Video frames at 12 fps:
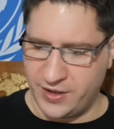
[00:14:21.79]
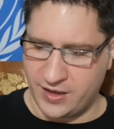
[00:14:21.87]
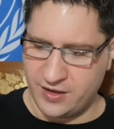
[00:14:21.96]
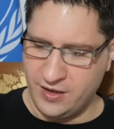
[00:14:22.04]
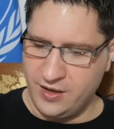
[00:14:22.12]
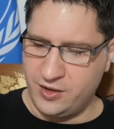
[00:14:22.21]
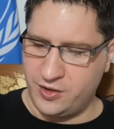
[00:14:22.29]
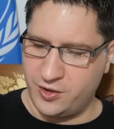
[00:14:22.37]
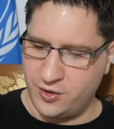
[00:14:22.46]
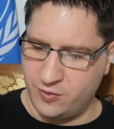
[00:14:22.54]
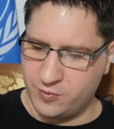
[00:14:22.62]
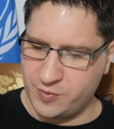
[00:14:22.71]
Like you
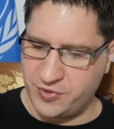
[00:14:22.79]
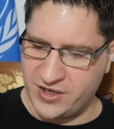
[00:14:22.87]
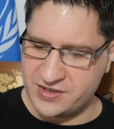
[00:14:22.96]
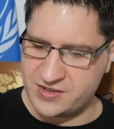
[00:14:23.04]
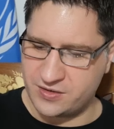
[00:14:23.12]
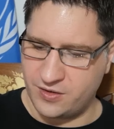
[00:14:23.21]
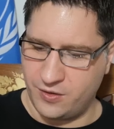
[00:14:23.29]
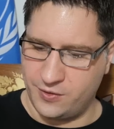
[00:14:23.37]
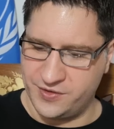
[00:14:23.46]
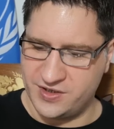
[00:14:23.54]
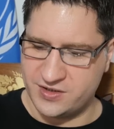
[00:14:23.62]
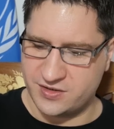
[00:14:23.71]
know, replace
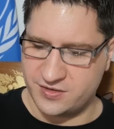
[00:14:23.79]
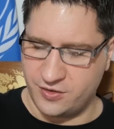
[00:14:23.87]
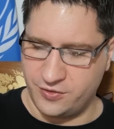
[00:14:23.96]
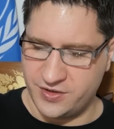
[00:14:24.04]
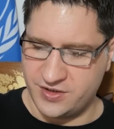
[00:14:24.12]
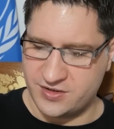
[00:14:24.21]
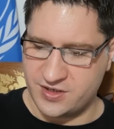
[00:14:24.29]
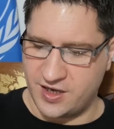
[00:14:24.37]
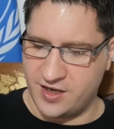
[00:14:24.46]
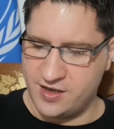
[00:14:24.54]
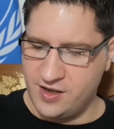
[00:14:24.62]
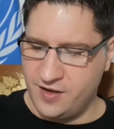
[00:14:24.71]
all these all these
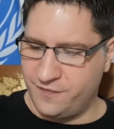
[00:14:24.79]
uh,